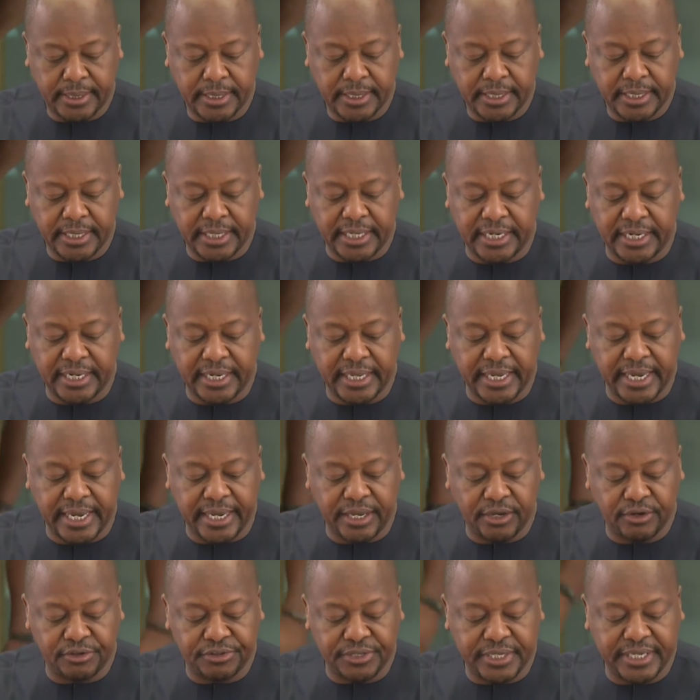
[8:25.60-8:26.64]
in their
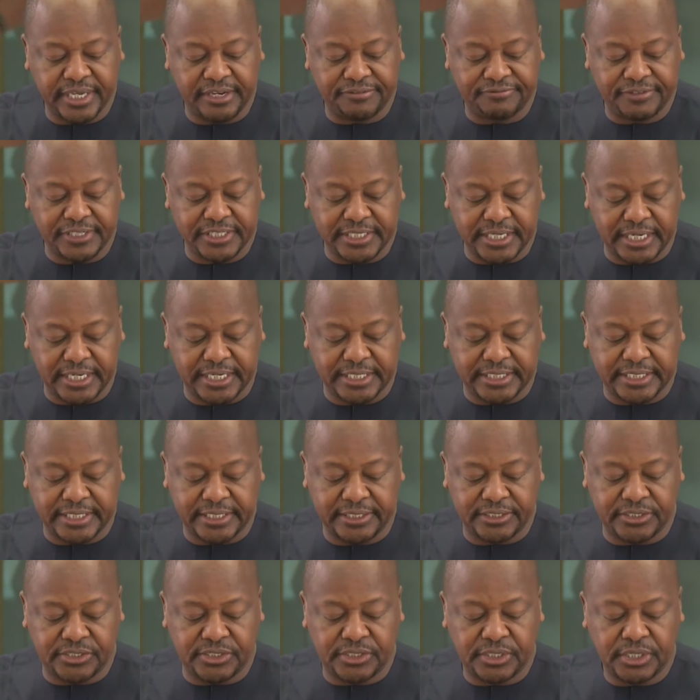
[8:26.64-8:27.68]
healthcare
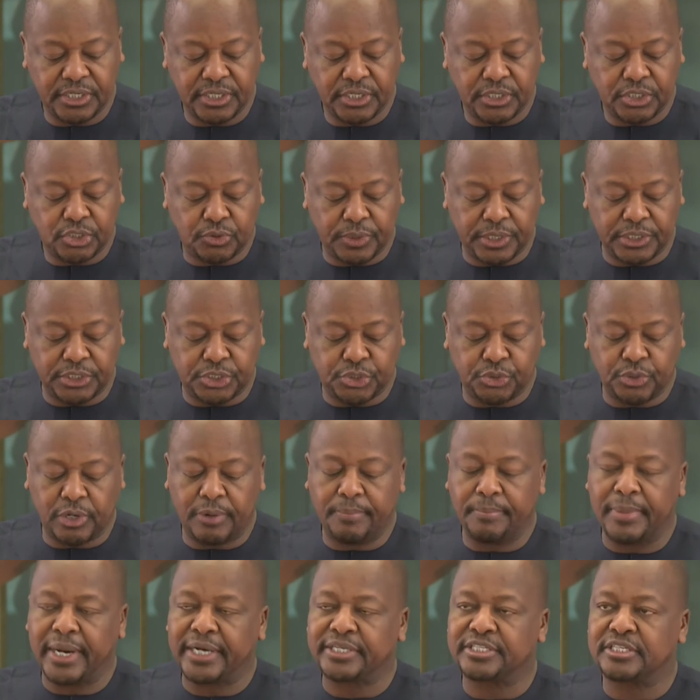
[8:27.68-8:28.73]
facilities to ensure
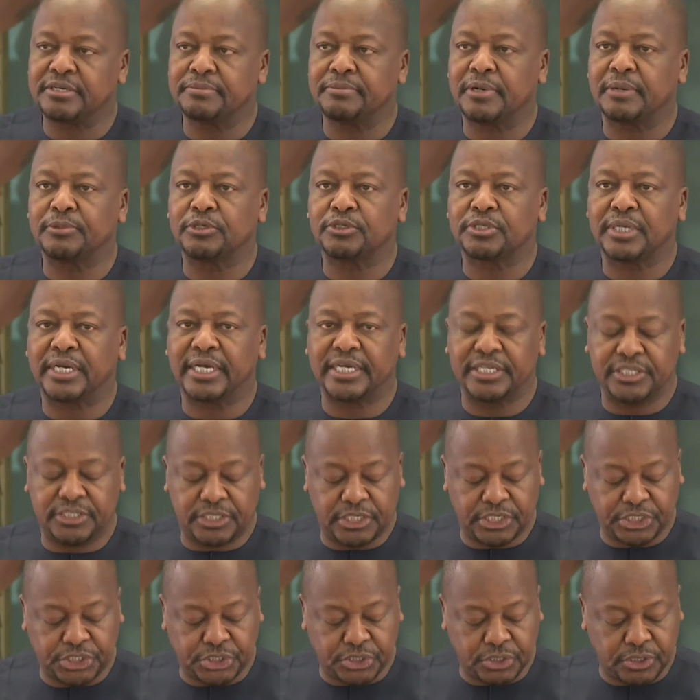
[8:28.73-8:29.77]
maximum
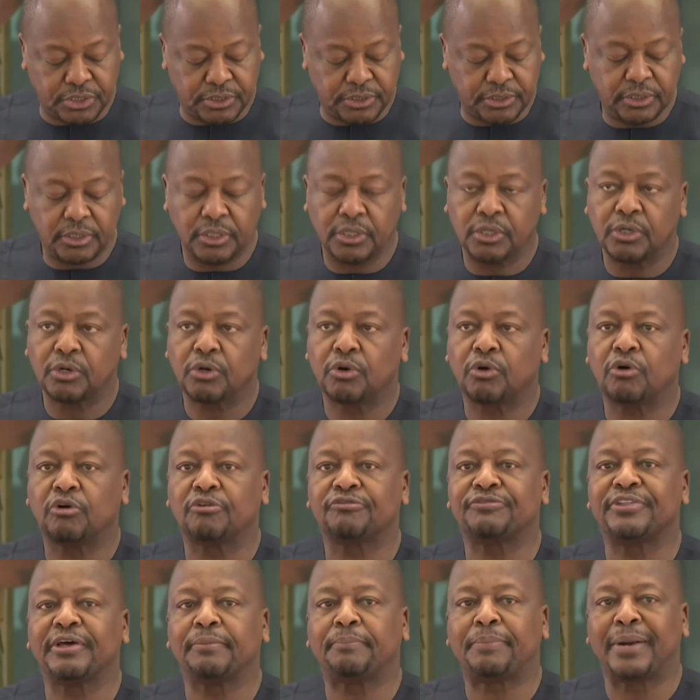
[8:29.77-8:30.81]
utilization
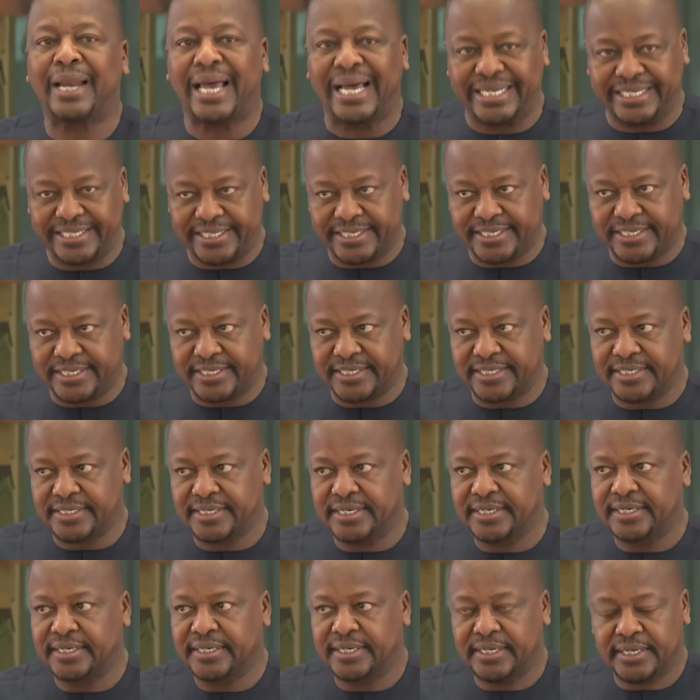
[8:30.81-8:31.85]
of the plants.
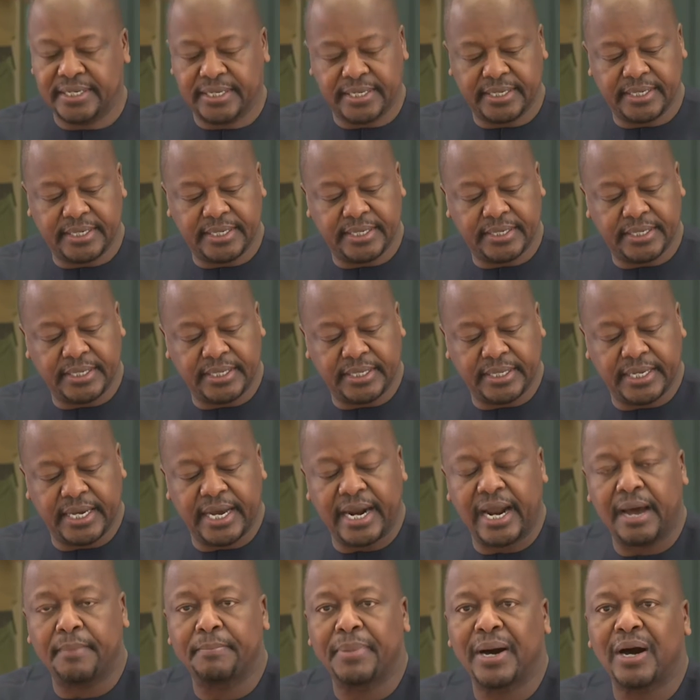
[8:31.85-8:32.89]
There
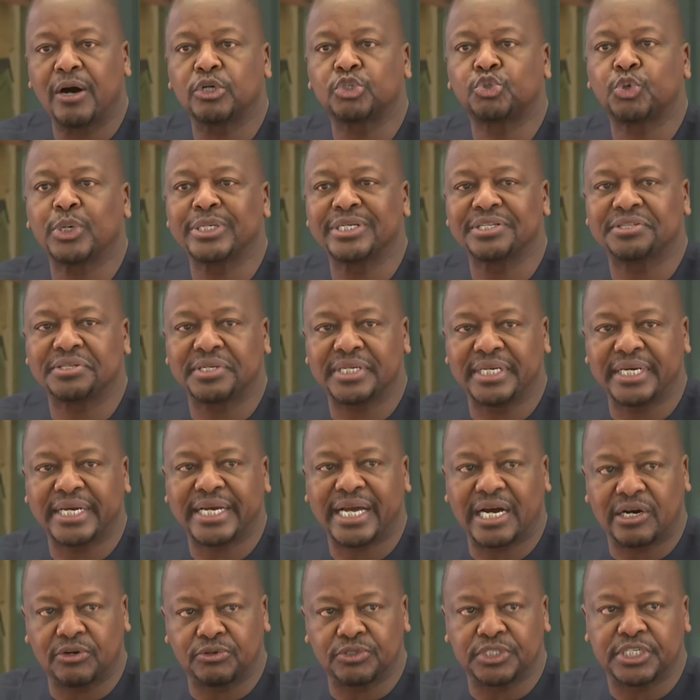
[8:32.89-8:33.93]
are about 23
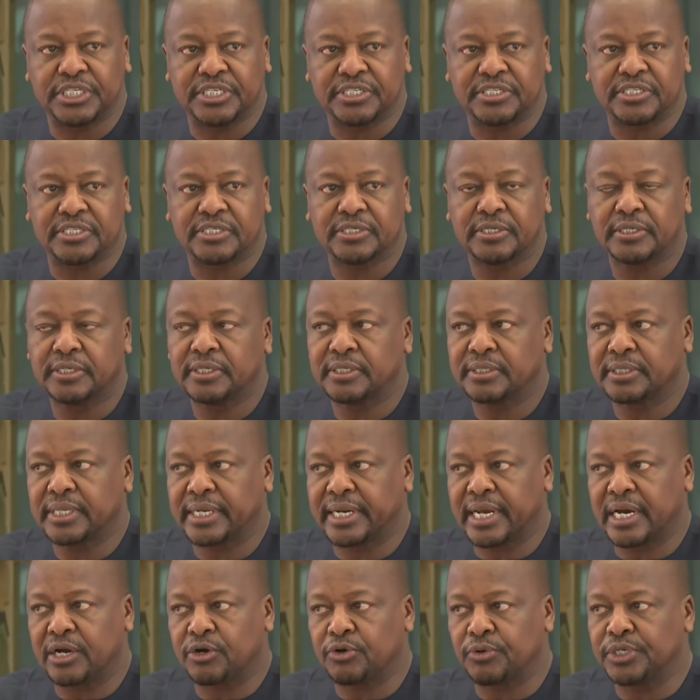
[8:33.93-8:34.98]
counties that
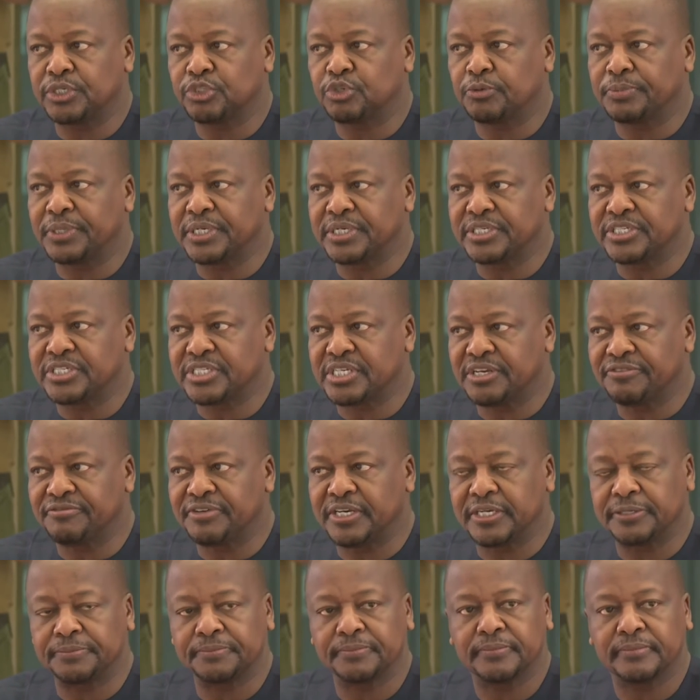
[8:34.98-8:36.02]
are going to be
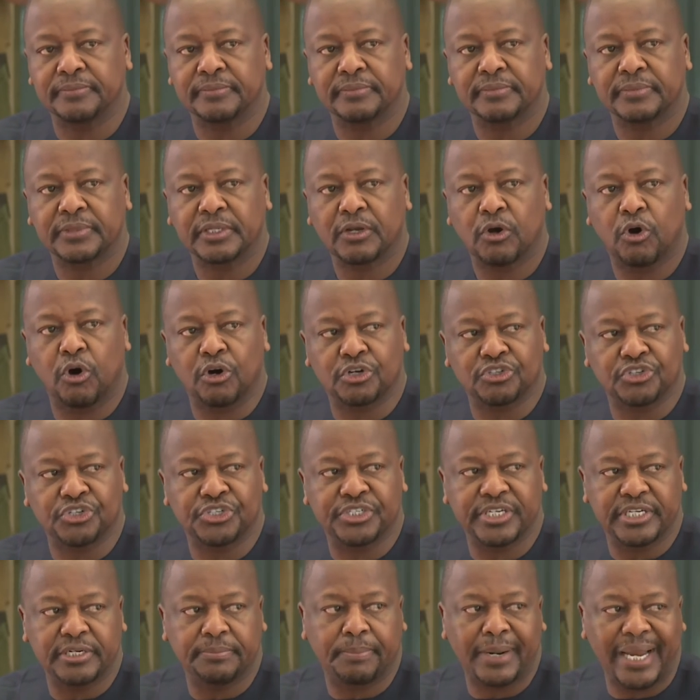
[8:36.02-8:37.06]
receiving
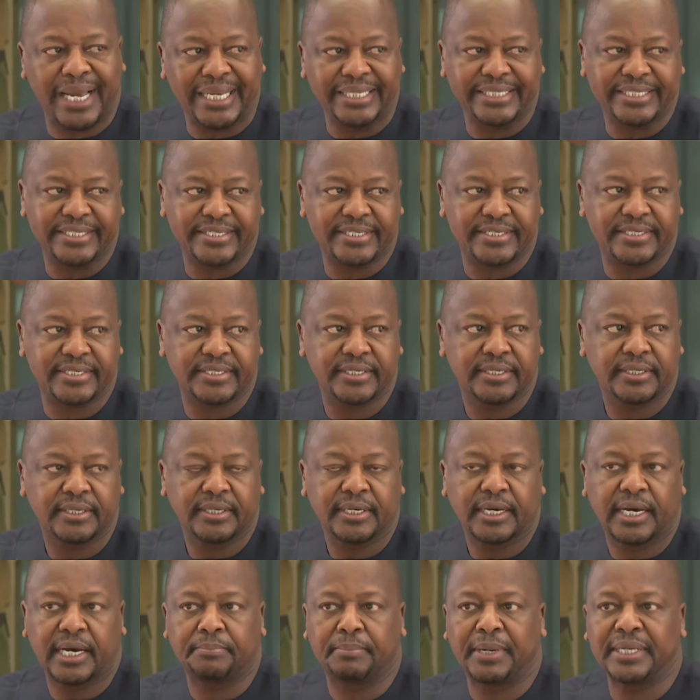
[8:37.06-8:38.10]
oxygen plants
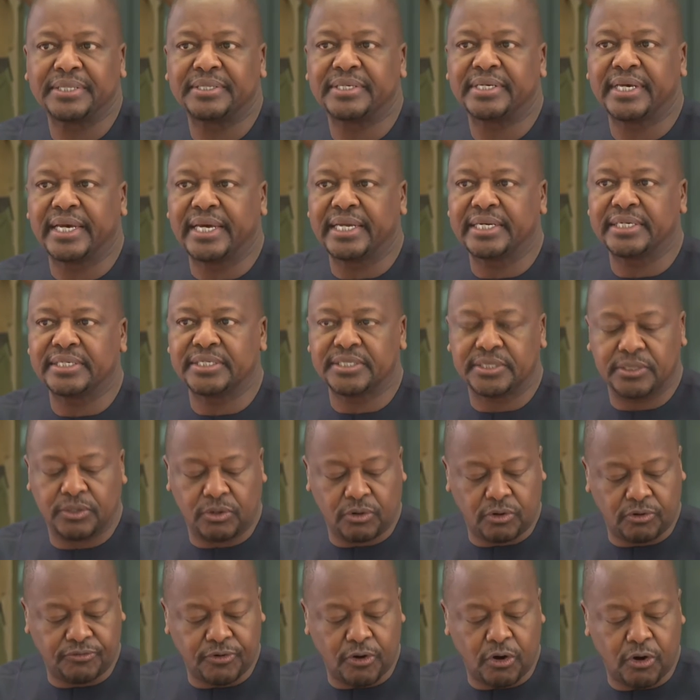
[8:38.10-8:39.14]
by the end
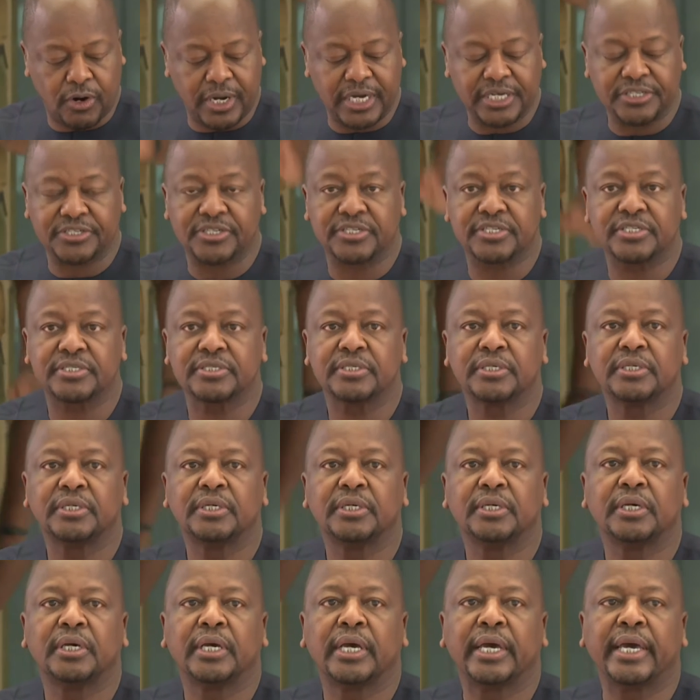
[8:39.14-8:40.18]
of August.
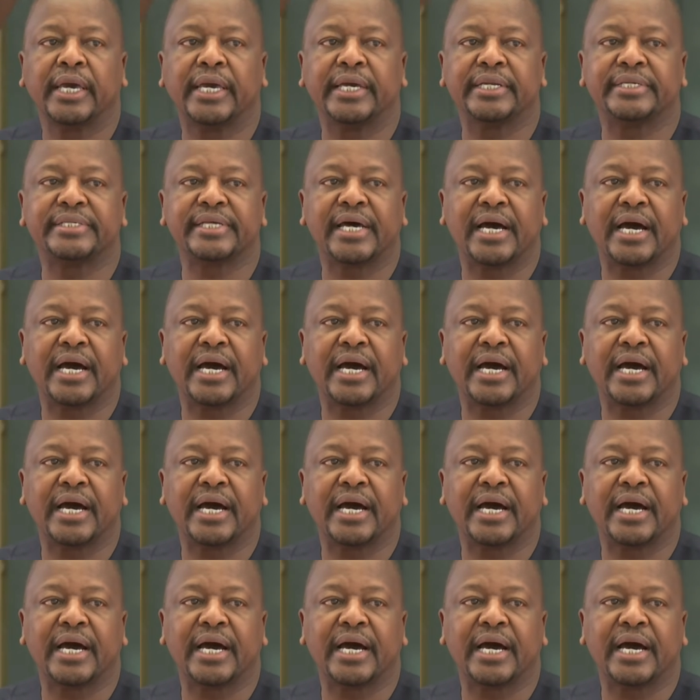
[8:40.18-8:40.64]
And